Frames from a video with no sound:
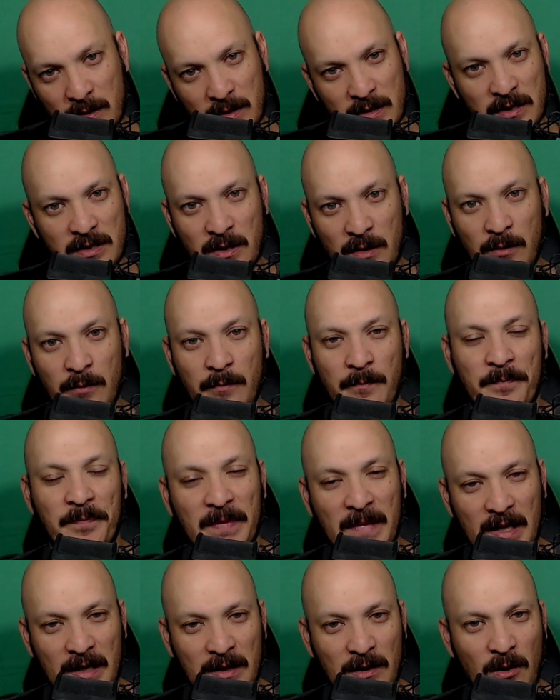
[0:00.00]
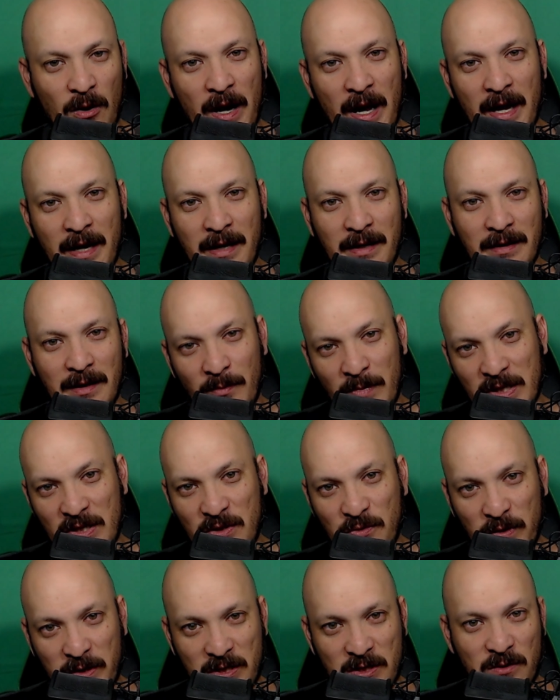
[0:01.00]
So go ahead, I'm gonna
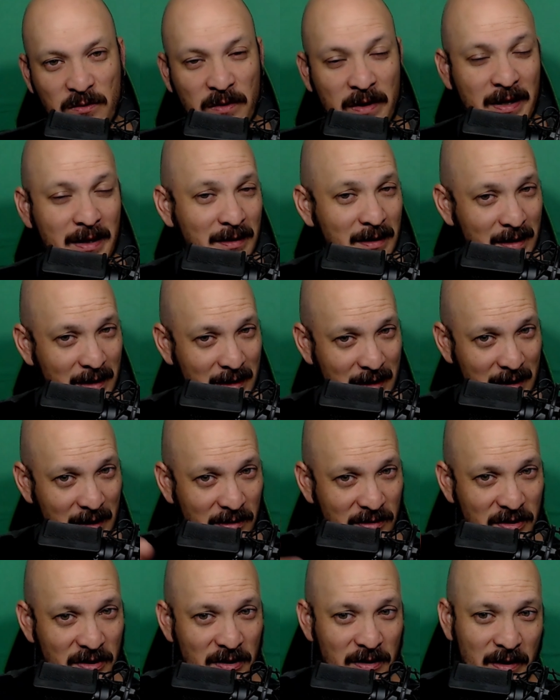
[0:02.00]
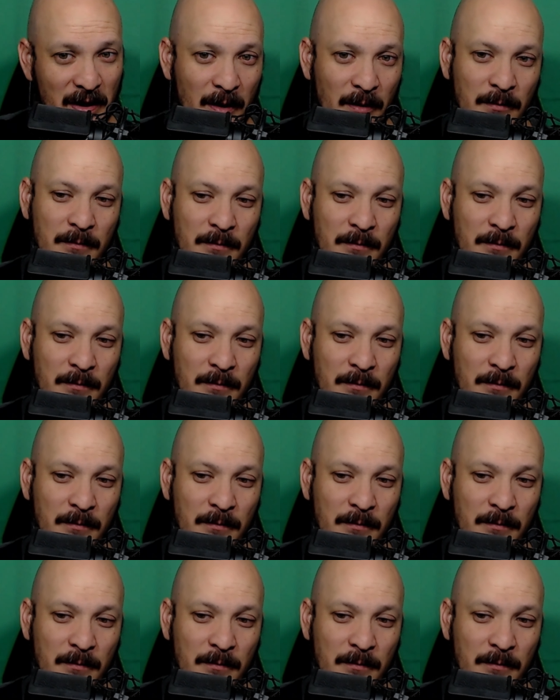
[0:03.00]
switch the screen and I'll see you there.